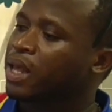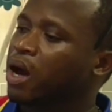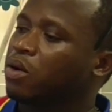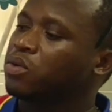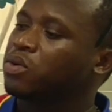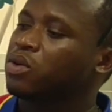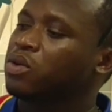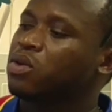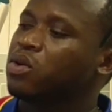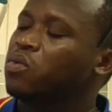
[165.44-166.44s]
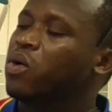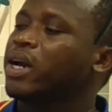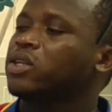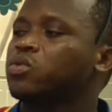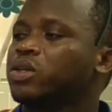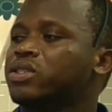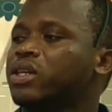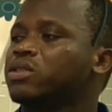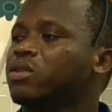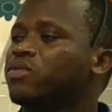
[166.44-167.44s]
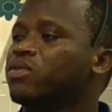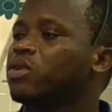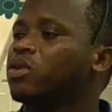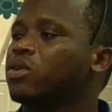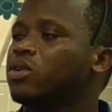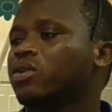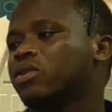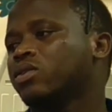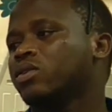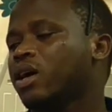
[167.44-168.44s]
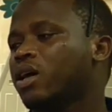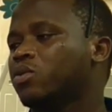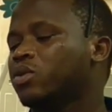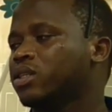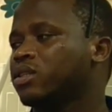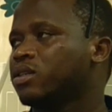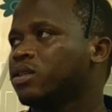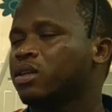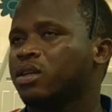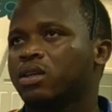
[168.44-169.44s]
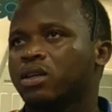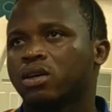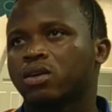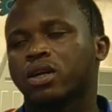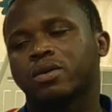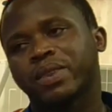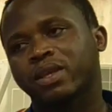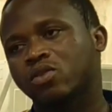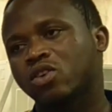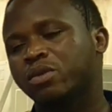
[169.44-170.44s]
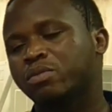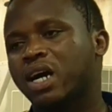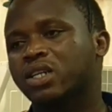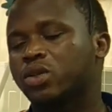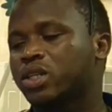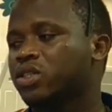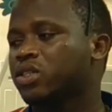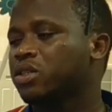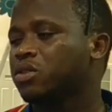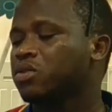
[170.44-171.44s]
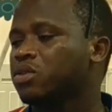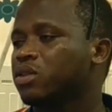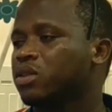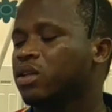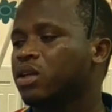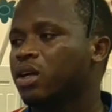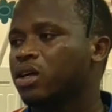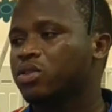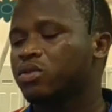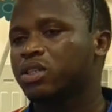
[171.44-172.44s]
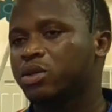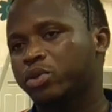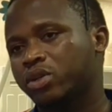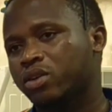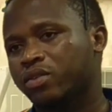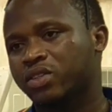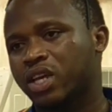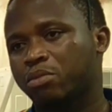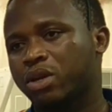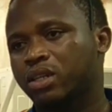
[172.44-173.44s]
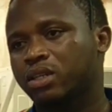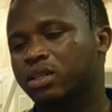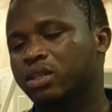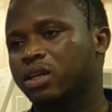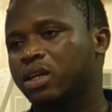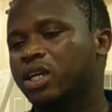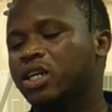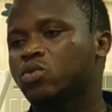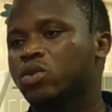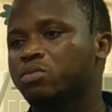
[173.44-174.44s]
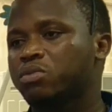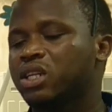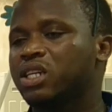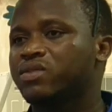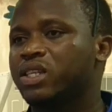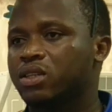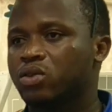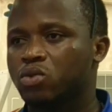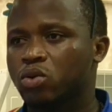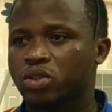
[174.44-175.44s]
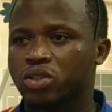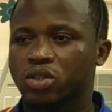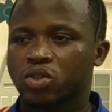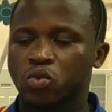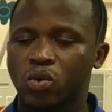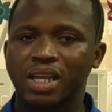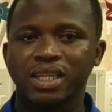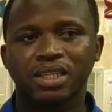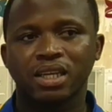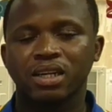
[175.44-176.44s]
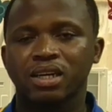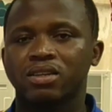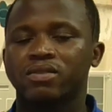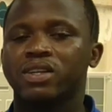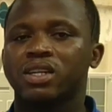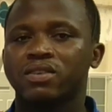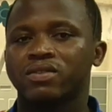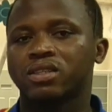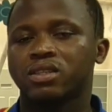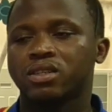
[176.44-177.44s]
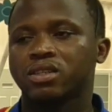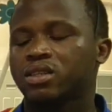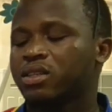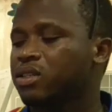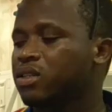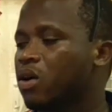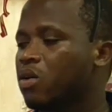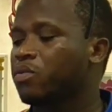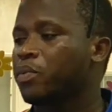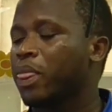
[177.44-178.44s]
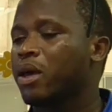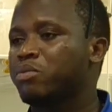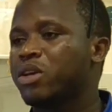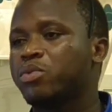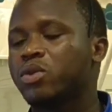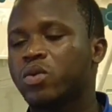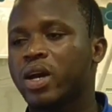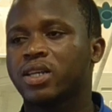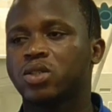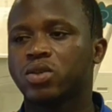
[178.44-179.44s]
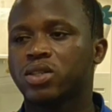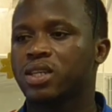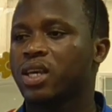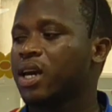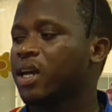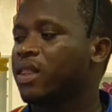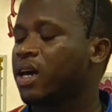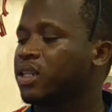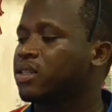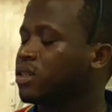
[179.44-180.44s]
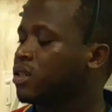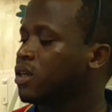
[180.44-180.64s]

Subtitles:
Now, why do we dress up for Halloween? Okay, going back to history, during the period of Samhain, it was believed that ghosts dwell in the land of the living. So people were so scared that